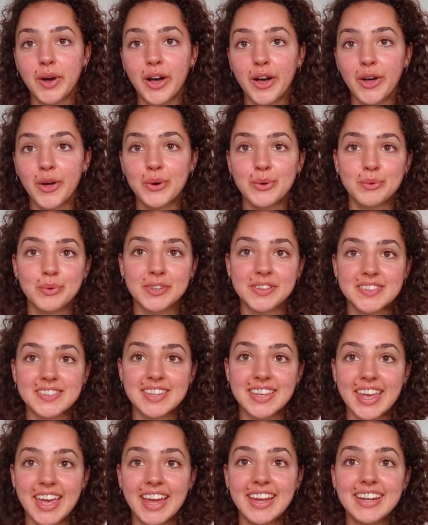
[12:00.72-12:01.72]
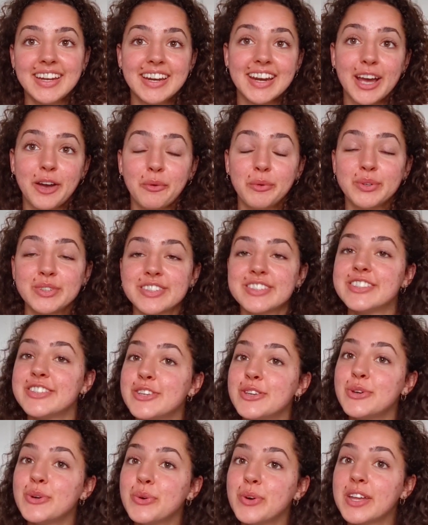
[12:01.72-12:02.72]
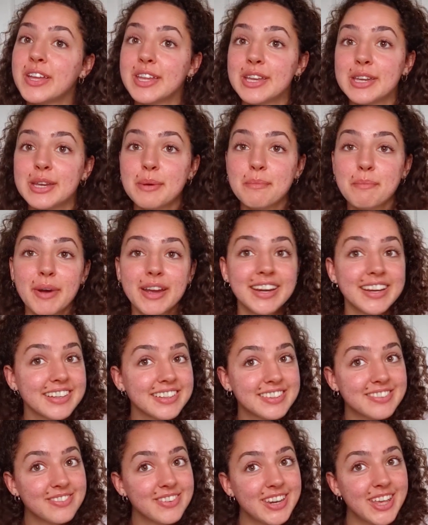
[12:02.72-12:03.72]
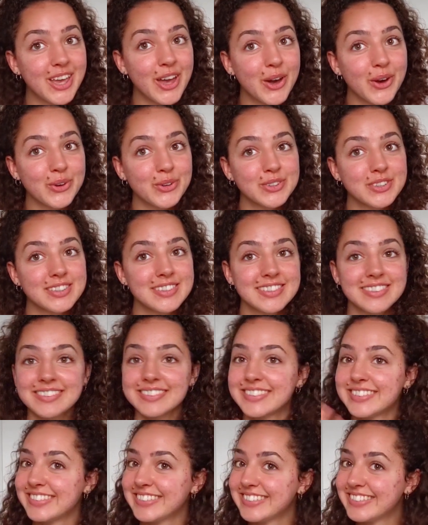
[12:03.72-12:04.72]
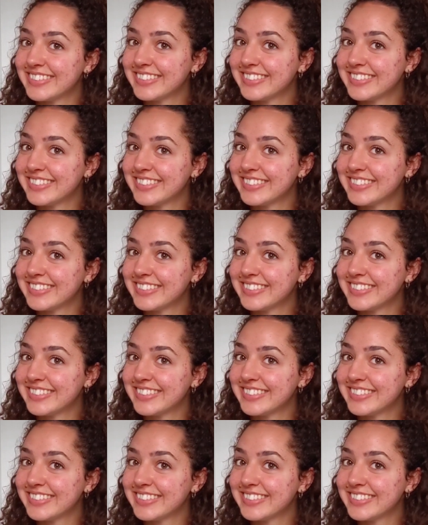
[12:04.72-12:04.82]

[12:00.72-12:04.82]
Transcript: well once again, and I will see you in my next videos.